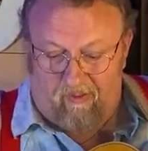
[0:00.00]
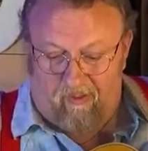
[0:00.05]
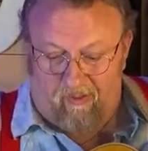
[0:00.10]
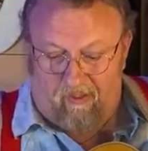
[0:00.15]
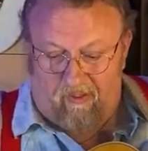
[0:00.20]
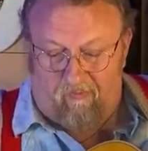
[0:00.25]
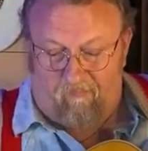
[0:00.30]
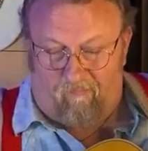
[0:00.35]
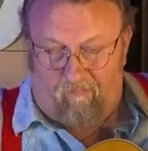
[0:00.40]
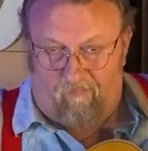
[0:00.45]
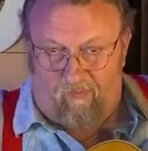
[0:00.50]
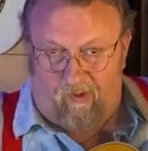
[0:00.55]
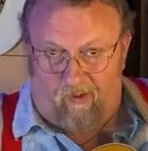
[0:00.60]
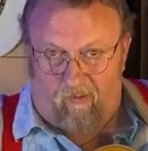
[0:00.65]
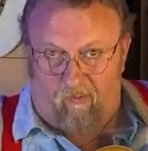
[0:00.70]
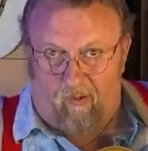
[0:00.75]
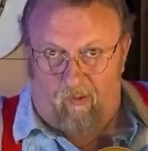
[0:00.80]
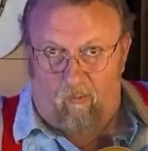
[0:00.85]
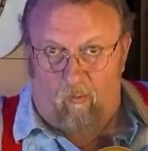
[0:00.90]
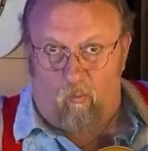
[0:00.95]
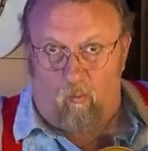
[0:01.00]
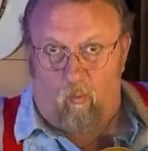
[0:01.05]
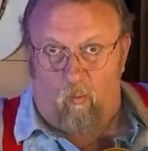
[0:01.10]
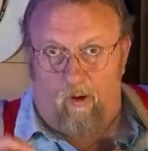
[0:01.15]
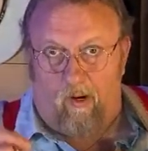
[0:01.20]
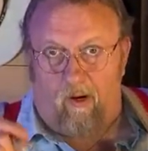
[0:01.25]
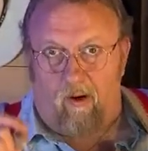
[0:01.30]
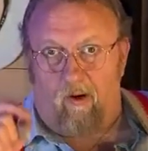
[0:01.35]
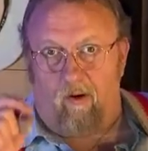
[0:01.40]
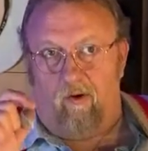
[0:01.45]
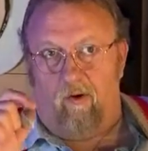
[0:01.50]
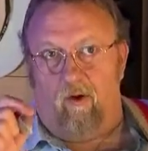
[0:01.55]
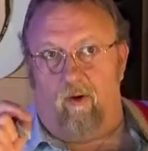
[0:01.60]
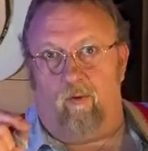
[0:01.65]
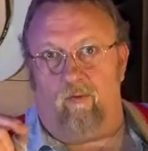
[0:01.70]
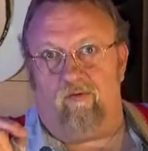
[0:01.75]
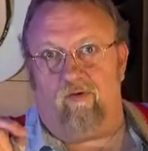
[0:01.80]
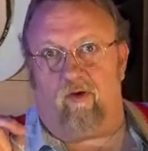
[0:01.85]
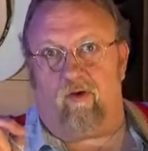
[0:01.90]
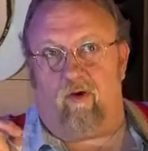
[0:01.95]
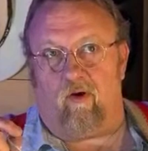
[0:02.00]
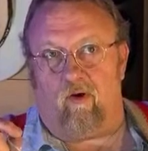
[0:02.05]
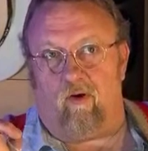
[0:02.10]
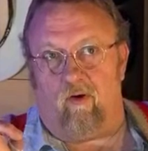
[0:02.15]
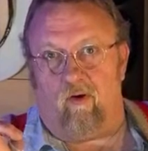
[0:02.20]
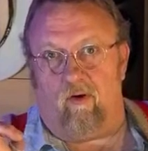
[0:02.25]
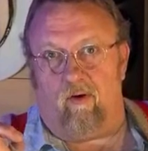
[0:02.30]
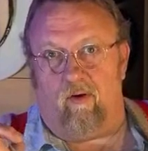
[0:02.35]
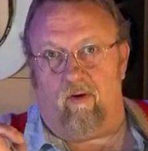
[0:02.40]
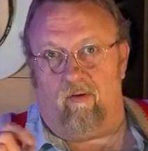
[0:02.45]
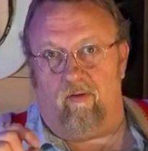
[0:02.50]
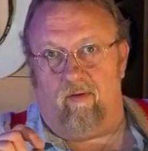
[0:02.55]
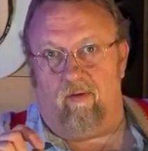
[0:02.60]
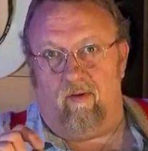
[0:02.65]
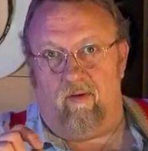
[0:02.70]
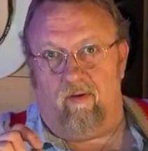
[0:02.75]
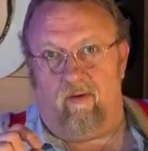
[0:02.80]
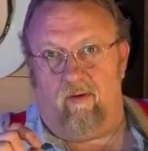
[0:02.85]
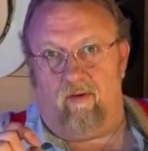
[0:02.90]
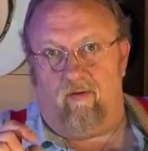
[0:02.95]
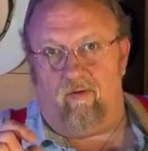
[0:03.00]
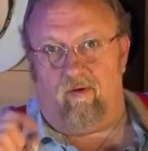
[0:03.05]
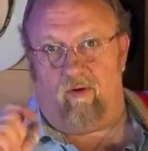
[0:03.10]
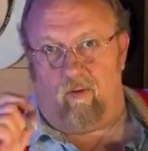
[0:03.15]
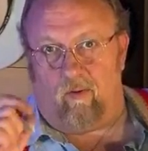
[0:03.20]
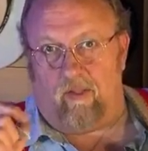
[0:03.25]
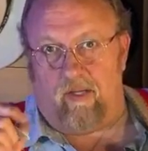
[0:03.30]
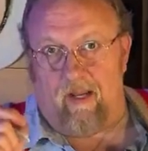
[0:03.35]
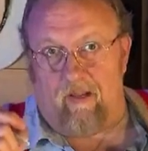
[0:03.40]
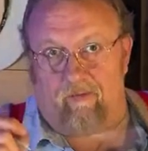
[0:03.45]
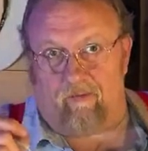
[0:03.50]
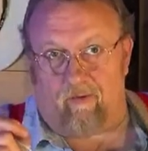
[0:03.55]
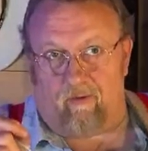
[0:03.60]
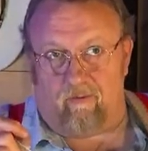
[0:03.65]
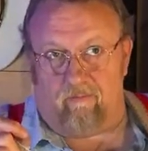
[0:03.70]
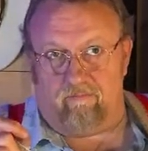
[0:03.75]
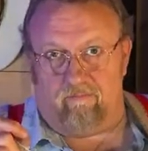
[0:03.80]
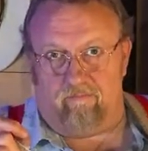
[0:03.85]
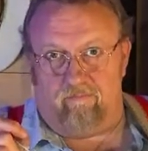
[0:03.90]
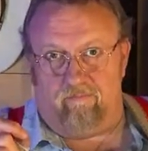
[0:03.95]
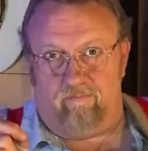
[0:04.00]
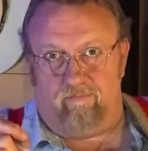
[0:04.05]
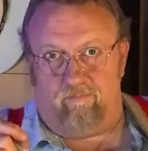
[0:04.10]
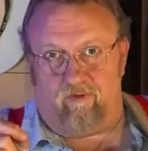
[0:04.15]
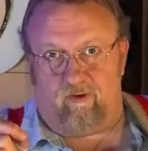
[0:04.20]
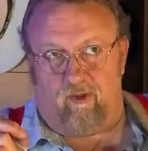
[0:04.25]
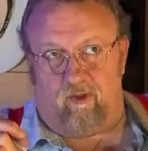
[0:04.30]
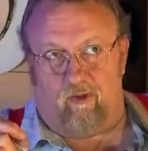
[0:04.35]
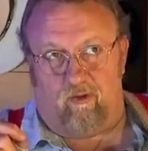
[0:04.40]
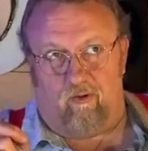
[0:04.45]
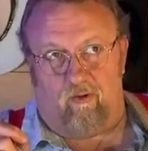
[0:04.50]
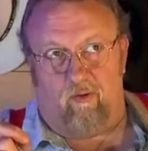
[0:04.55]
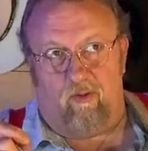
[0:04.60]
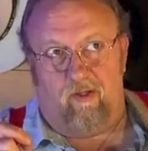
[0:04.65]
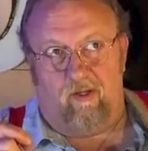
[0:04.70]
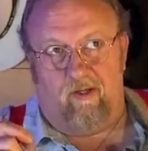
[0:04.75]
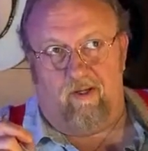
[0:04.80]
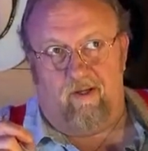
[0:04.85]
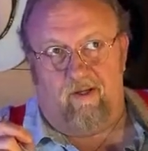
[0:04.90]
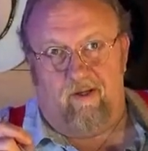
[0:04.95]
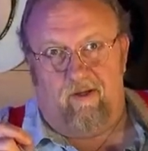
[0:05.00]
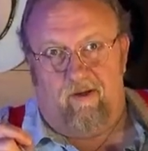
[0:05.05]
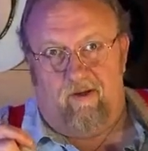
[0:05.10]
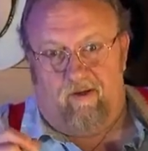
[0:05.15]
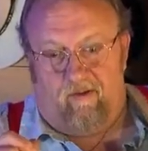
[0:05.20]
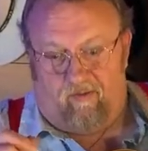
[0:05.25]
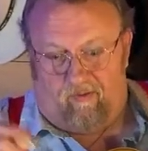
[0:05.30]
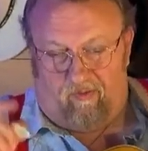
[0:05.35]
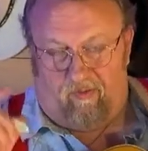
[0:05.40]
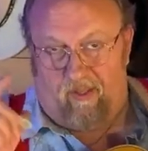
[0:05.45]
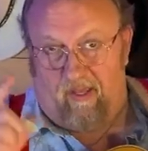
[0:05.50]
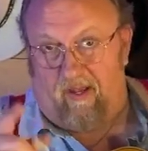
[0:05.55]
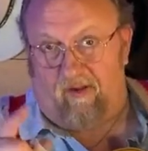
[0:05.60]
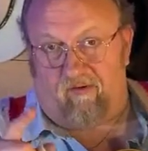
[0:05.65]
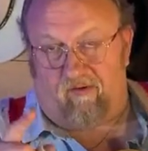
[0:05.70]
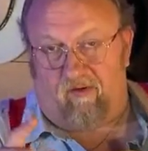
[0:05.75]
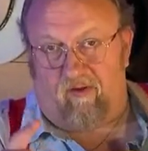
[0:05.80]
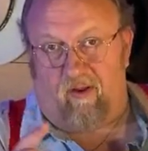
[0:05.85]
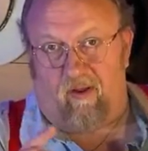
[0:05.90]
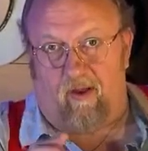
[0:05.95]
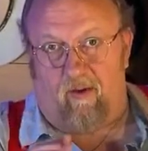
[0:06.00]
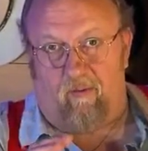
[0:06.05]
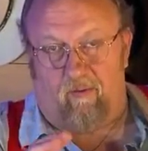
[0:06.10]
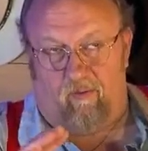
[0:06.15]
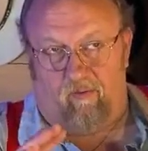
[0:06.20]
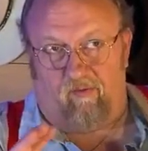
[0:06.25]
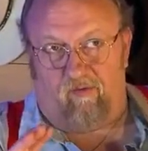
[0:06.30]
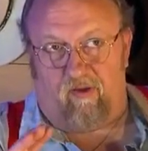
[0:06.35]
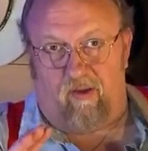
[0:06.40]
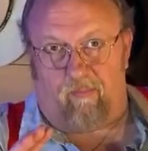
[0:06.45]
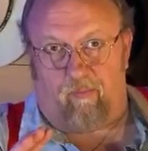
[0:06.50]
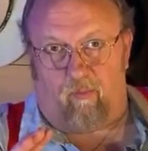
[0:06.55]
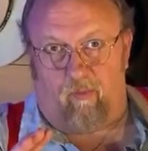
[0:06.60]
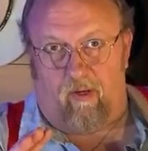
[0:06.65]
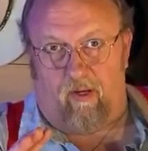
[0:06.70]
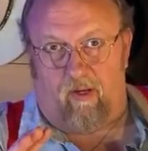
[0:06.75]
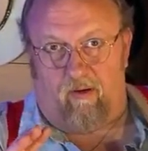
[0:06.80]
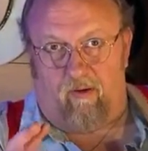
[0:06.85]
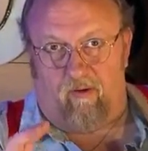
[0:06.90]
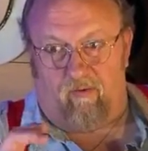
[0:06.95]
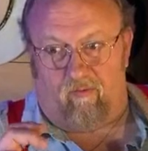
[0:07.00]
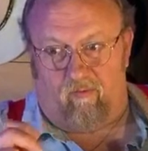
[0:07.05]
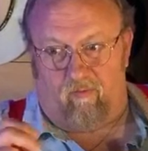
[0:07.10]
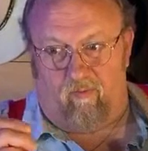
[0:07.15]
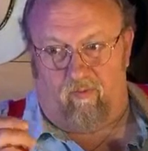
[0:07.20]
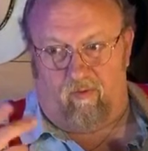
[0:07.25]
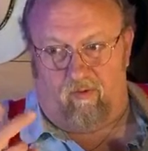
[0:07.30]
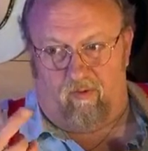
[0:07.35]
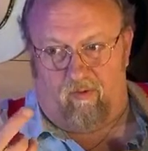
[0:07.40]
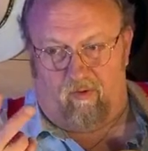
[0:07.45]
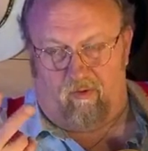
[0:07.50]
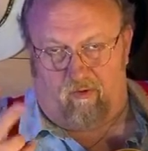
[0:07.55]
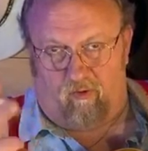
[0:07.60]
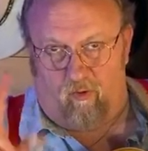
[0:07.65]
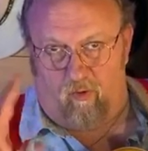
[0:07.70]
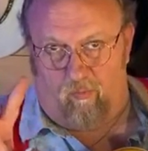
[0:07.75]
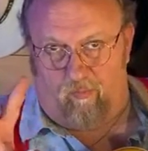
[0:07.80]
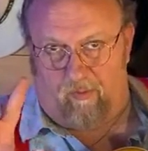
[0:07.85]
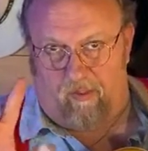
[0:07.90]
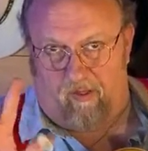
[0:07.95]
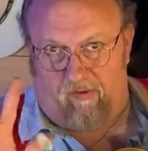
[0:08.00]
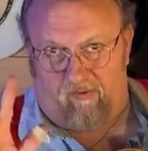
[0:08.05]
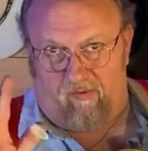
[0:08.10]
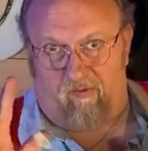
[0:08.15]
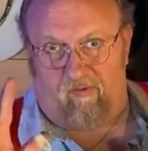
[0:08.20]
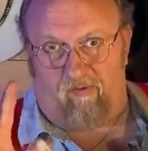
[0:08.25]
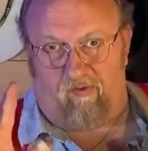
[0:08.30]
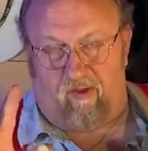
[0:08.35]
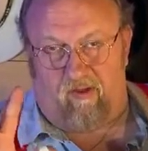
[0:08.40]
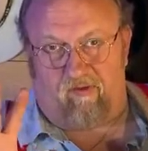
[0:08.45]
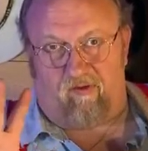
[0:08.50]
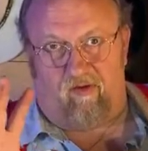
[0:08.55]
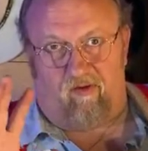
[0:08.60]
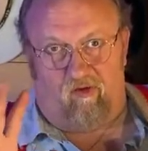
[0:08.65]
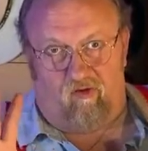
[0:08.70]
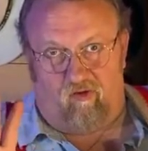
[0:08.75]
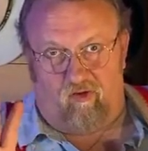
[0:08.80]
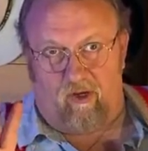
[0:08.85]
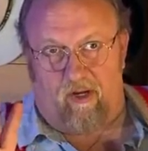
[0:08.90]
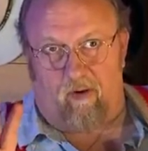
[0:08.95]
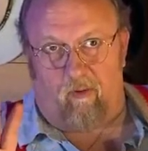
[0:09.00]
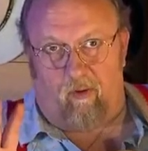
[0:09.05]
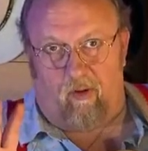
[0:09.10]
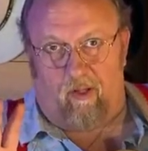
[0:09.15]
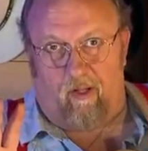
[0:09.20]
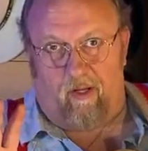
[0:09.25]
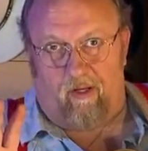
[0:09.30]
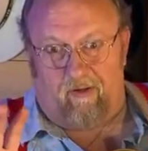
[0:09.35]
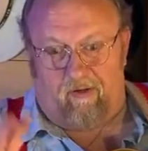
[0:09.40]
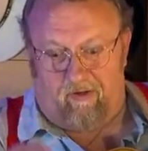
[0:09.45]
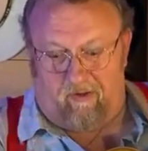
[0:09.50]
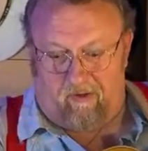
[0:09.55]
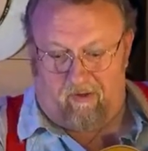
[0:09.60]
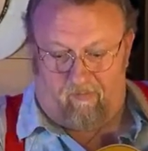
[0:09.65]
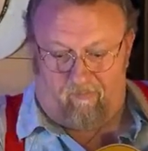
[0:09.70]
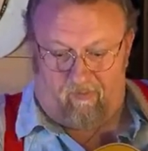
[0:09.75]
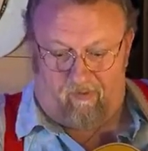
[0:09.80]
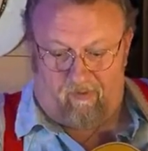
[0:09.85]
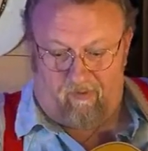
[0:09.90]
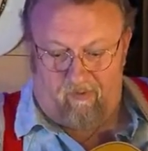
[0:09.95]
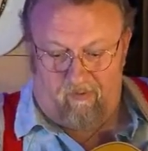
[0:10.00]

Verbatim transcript: and figure out where notes occurred together. So, that's how you separate your the two pieces. That's the general idea of it.